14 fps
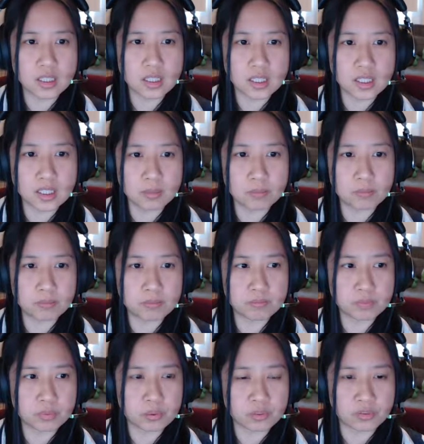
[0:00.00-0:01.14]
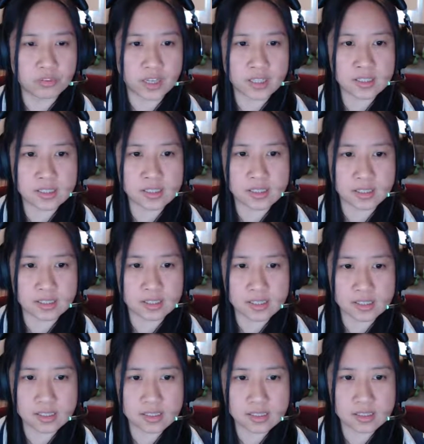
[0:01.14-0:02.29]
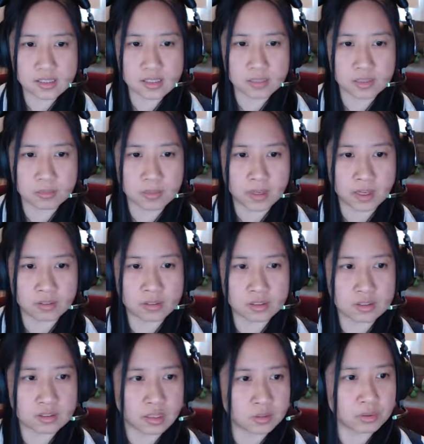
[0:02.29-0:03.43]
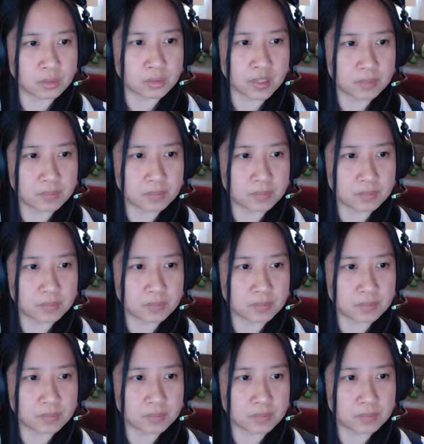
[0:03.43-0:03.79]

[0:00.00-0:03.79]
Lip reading: he provides statistics about Tatoeba,